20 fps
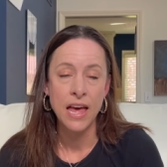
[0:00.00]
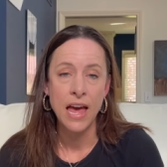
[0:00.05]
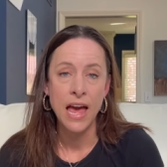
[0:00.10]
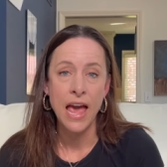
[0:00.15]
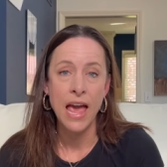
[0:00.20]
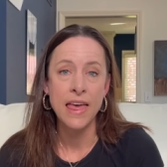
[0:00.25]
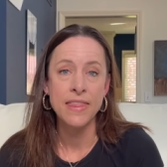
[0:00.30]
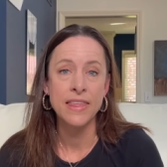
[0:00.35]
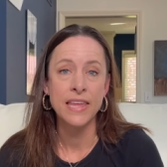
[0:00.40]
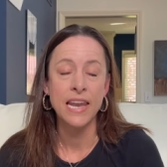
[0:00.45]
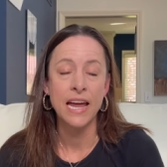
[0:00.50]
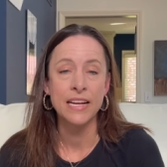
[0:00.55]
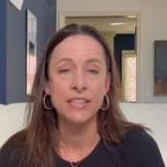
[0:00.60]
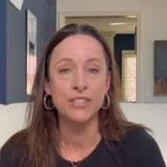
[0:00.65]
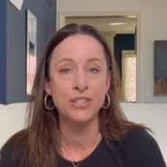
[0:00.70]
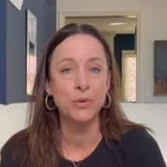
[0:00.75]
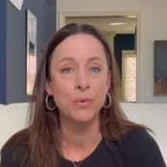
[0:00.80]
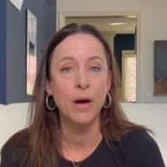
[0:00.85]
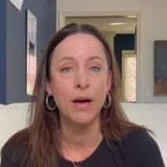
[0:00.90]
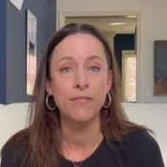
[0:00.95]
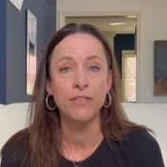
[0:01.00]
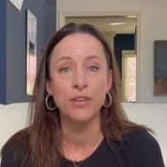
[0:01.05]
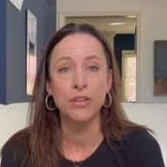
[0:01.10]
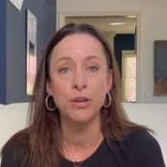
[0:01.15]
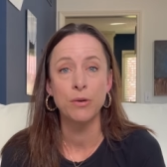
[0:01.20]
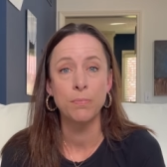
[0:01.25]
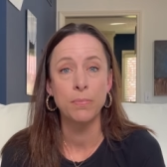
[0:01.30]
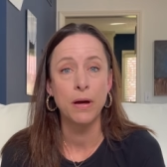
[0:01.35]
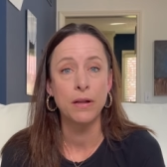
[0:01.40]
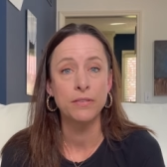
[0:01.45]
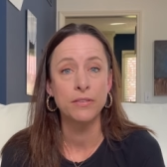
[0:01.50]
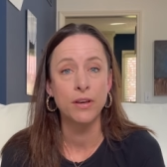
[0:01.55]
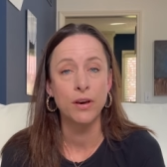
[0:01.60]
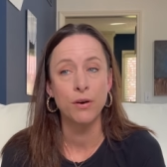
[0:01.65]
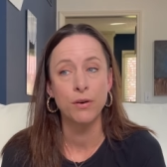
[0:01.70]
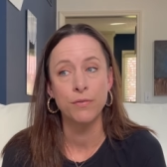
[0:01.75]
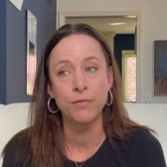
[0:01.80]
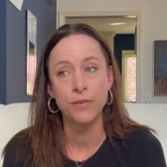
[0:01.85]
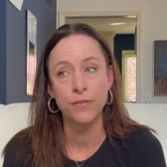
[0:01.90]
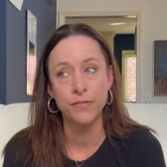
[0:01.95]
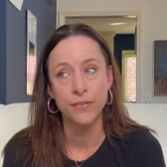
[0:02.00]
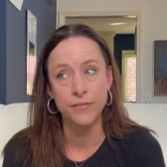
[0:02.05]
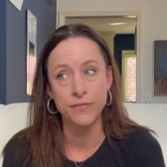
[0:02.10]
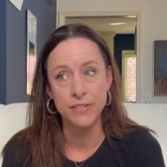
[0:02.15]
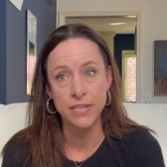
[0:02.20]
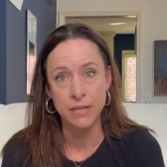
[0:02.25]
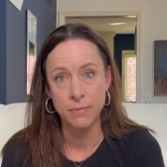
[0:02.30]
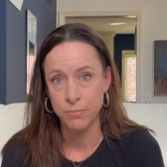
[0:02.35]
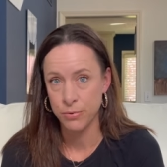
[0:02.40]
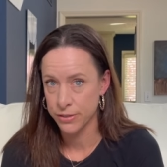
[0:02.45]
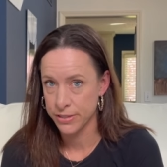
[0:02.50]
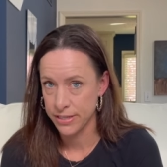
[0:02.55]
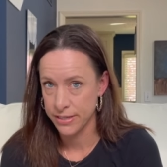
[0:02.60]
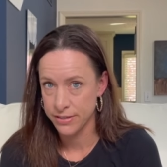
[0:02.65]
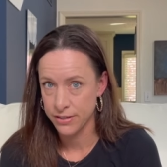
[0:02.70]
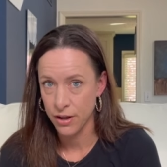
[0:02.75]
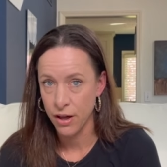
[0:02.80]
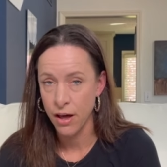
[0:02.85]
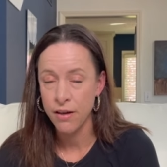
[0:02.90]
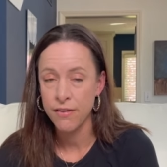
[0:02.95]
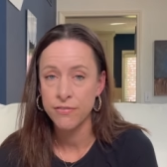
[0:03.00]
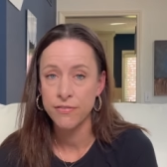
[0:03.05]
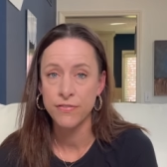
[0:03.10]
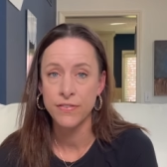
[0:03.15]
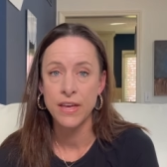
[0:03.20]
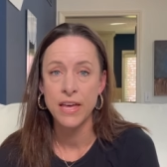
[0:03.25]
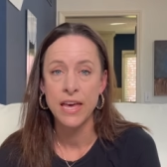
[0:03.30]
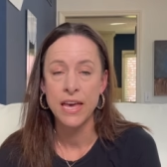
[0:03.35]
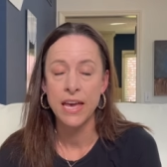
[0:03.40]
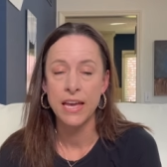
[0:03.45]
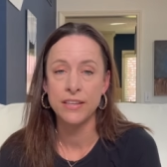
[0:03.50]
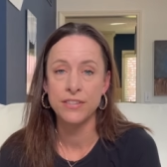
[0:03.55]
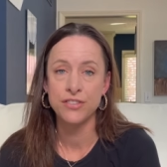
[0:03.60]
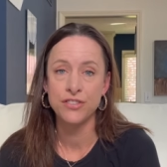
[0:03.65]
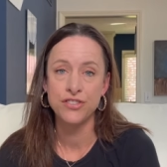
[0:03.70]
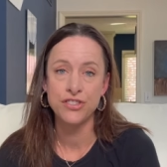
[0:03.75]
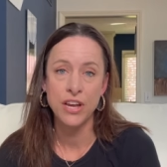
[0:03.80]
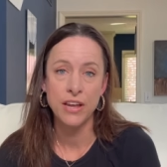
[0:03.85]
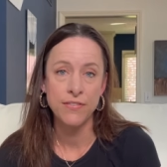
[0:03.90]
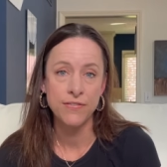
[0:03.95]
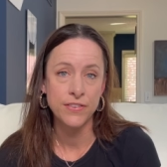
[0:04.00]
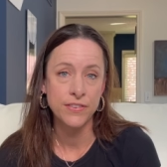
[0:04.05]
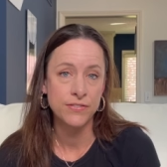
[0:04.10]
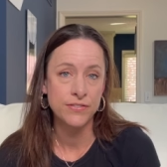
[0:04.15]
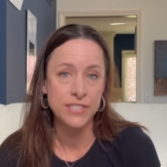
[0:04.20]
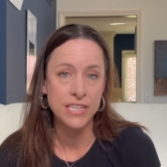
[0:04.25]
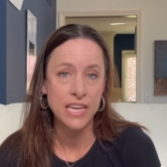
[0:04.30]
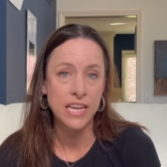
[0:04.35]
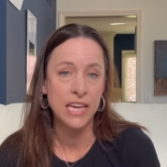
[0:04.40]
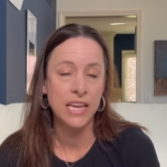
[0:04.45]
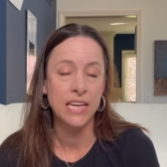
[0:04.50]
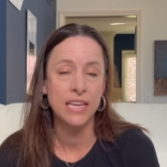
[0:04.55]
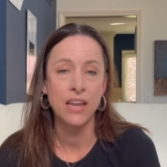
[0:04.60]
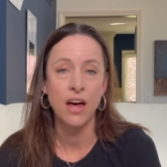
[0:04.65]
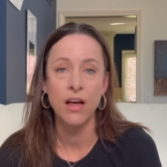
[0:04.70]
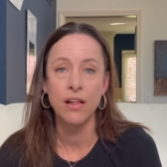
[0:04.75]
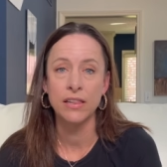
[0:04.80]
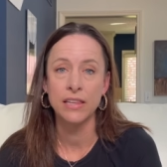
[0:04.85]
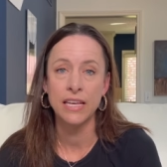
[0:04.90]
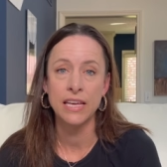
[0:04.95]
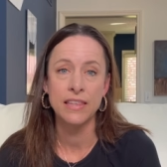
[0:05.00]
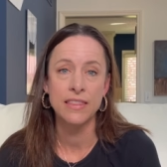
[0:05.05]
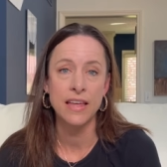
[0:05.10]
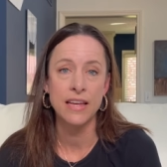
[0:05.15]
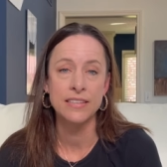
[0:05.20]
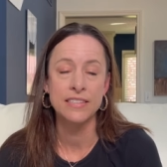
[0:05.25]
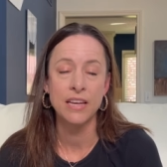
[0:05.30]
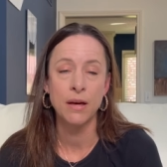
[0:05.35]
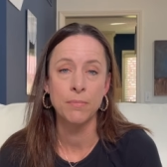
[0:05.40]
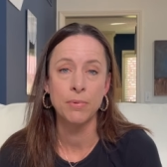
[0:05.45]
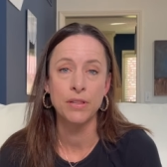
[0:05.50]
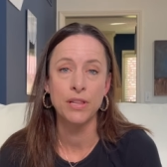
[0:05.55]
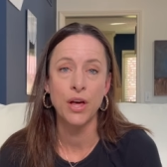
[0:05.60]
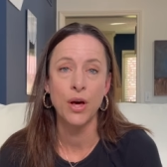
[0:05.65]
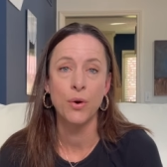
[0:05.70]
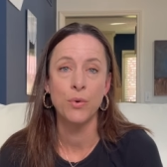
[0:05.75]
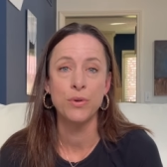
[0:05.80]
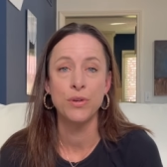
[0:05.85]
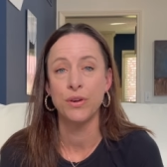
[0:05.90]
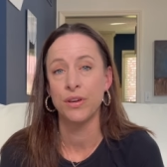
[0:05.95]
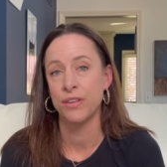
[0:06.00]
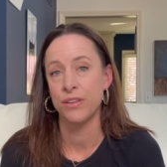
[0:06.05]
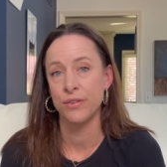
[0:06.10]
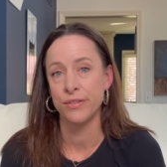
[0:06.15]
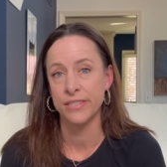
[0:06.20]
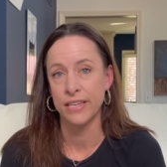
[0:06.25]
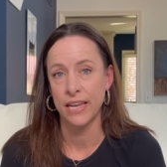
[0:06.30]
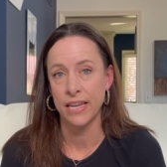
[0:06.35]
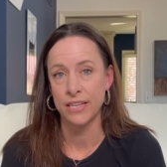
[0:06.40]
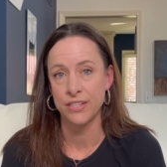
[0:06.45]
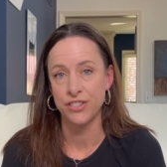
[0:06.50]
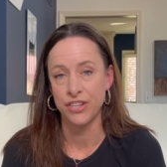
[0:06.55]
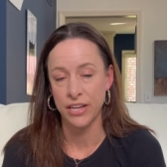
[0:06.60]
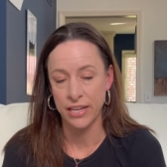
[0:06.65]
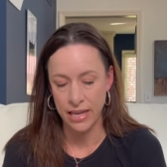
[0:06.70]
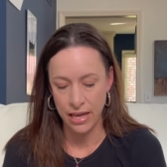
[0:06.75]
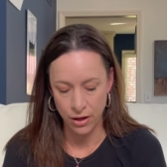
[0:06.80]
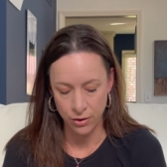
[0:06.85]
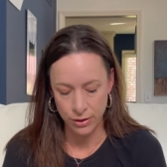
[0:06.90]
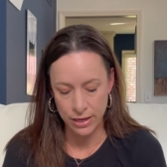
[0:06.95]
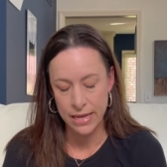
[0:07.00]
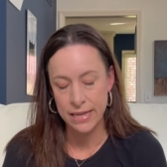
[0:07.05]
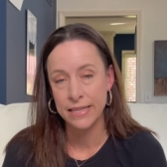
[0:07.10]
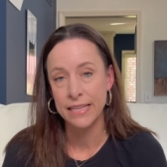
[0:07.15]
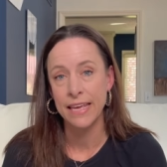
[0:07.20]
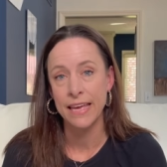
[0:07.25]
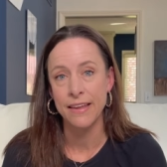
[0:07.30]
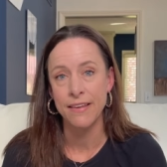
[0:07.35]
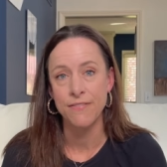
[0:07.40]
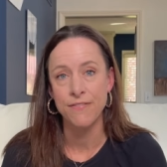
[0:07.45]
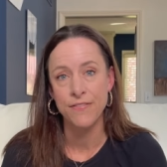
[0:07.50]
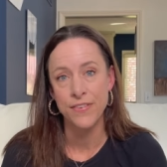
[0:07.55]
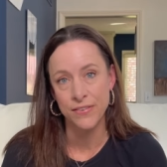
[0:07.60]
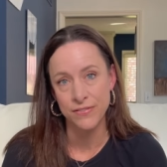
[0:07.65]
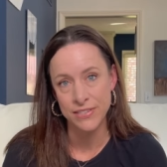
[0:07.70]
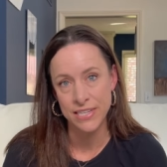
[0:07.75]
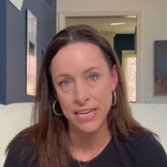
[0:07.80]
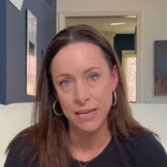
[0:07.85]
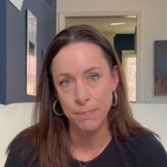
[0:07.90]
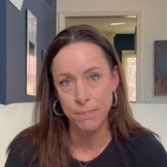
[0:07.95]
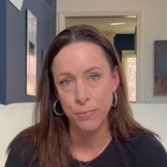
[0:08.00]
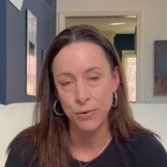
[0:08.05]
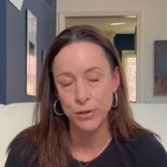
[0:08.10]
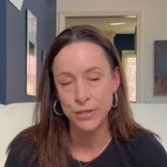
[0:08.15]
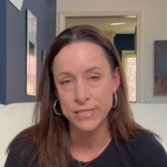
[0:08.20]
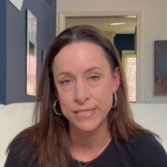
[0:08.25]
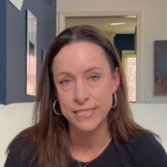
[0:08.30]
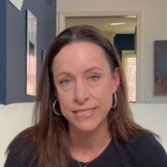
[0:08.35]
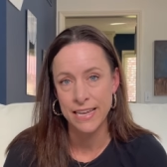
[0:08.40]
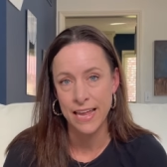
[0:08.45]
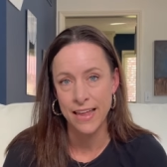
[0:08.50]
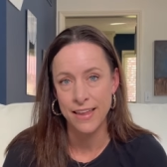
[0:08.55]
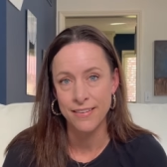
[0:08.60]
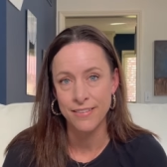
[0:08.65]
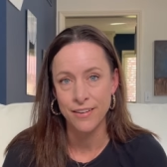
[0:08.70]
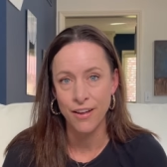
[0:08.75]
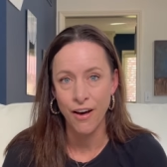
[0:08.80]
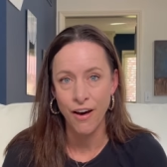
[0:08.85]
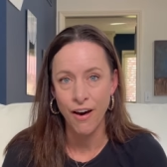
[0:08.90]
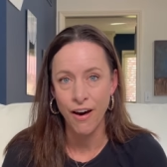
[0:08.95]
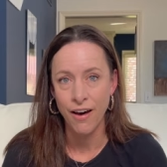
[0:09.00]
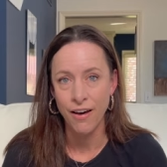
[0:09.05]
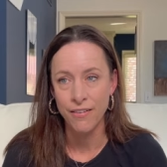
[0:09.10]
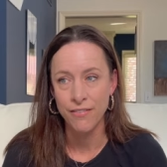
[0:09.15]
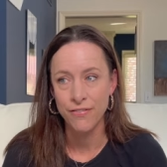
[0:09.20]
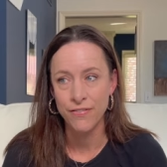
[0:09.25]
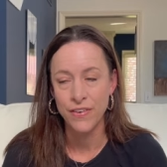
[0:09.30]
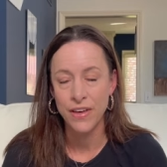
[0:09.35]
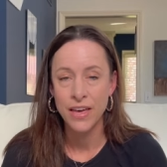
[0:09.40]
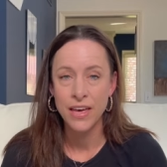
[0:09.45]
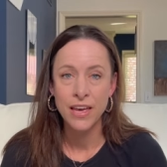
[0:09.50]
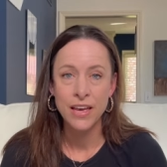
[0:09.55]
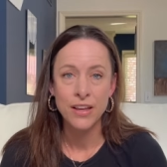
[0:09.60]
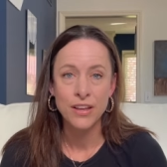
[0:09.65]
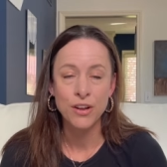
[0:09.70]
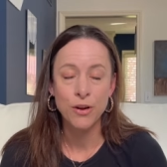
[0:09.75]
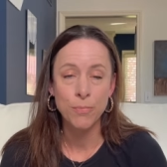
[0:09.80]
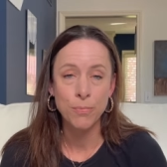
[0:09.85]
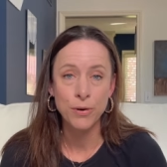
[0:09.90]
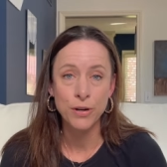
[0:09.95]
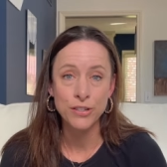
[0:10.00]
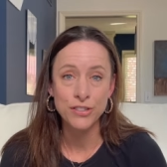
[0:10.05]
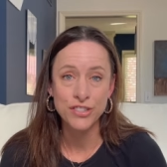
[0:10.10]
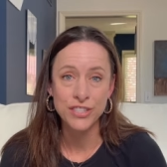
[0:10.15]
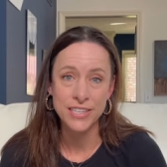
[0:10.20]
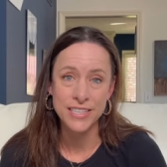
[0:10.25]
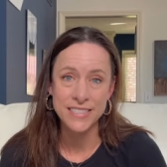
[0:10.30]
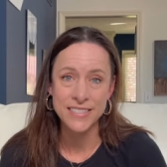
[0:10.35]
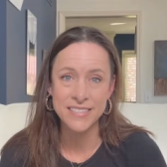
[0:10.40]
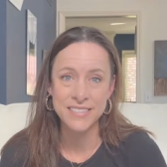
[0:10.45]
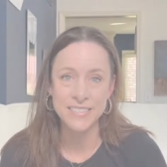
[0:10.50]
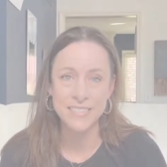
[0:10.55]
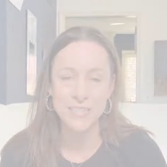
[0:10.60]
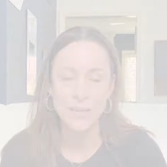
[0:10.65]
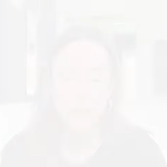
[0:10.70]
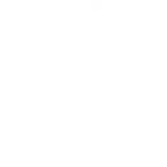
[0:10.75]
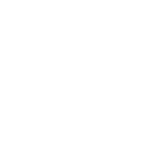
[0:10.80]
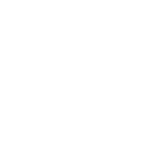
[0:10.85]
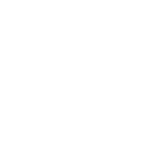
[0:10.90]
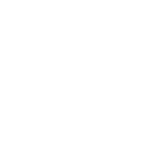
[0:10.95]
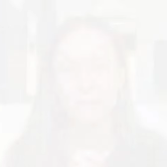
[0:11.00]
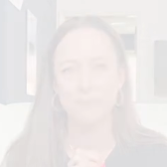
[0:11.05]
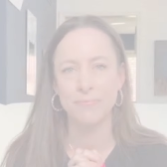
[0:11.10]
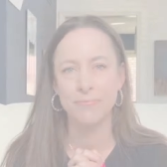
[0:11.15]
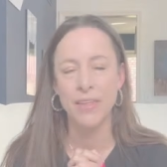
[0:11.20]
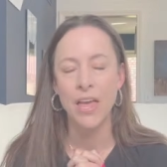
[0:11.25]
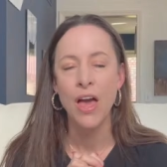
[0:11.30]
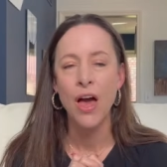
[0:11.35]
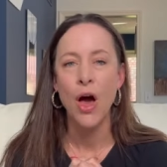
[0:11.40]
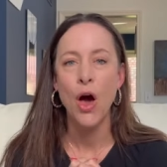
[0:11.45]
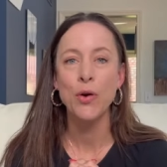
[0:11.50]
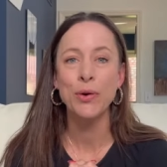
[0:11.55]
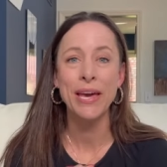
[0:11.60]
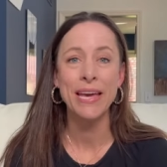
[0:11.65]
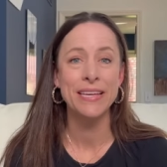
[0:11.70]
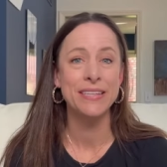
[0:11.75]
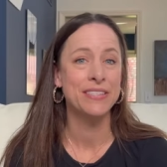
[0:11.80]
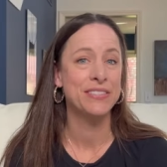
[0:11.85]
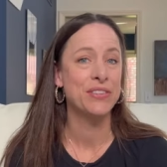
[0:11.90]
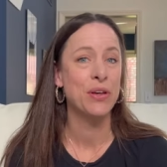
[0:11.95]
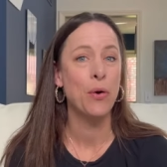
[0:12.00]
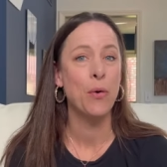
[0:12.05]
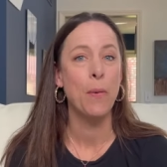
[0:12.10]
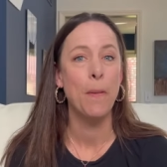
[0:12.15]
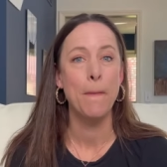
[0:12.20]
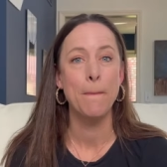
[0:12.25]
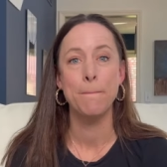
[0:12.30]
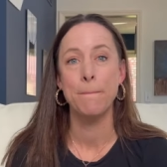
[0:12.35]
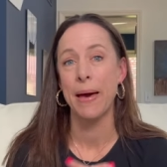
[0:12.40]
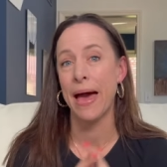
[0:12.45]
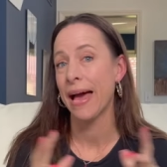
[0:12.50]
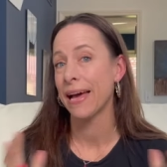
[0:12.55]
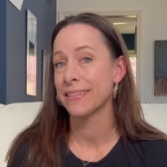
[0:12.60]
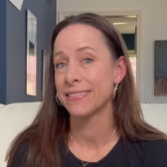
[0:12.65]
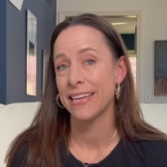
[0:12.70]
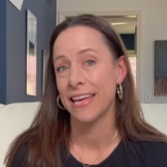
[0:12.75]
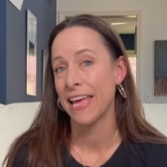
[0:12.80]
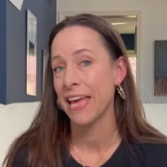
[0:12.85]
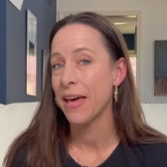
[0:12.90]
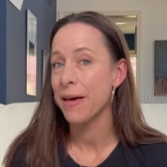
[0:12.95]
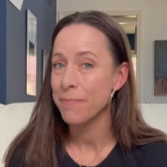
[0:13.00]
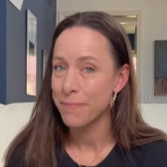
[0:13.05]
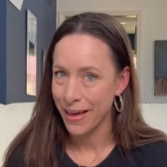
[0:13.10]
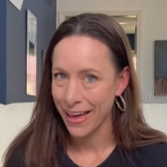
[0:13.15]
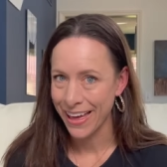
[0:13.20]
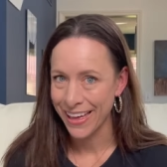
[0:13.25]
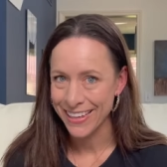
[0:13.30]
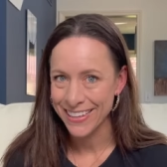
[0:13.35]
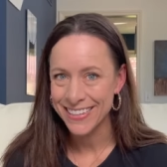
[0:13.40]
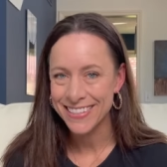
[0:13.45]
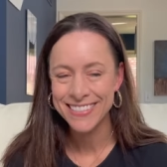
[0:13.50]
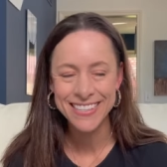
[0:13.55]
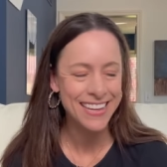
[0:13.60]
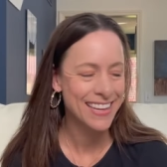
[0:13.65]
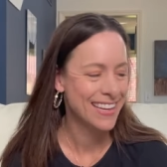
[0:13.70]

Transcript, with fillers: And then I do have a coupon code for 15% off. It's J15. I'll link that down below. You can use that at checkout and get 15% off your purchase. Okay, so back to handbags.